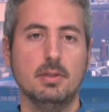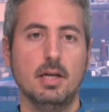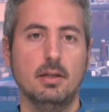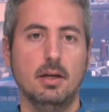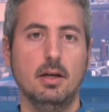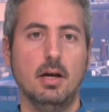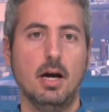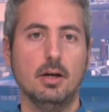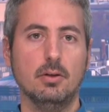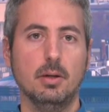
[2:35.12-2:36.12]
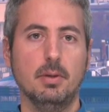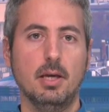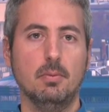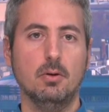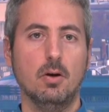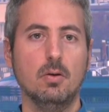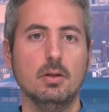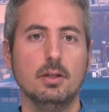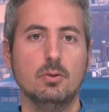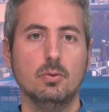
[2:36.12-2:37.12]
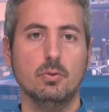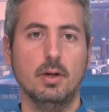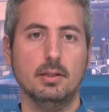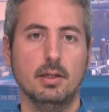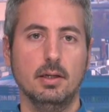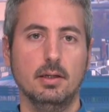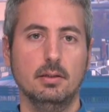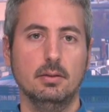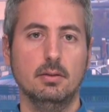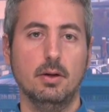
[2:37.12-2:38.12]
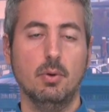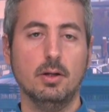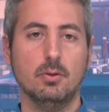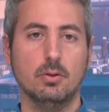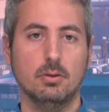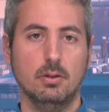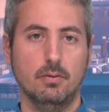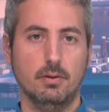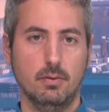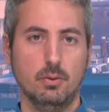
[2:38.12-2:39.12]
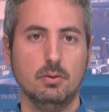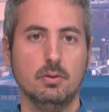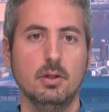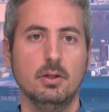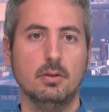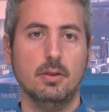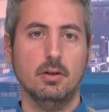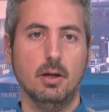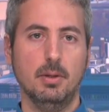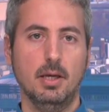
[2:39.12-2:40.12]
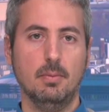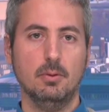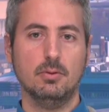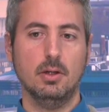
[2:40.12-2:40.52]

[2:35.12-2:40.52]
that they are going to be able only to correct the, the record of the vote. So they're going to be able to say,